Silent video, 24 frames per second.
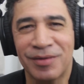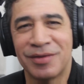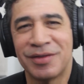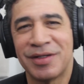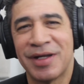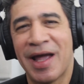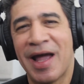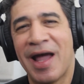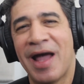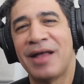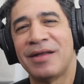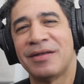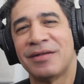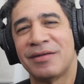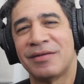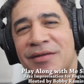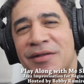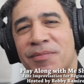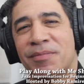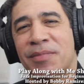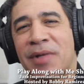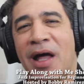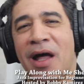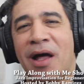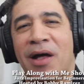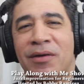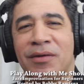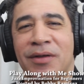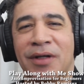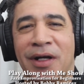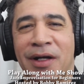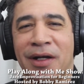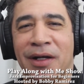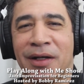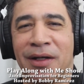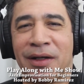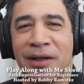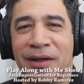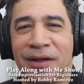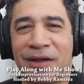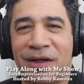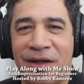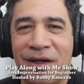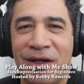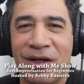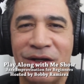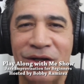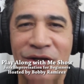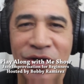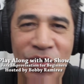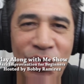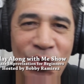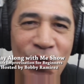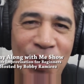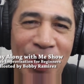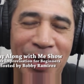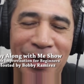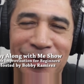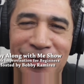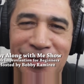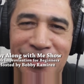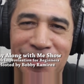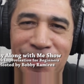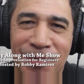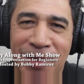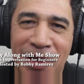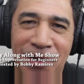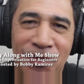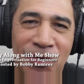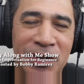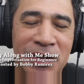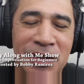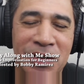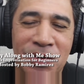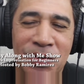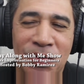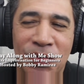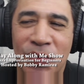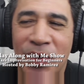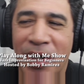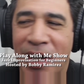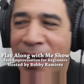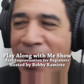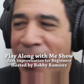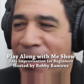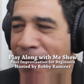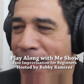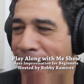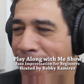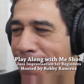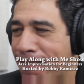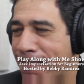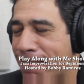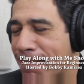Jazz is about nuances, man. When you are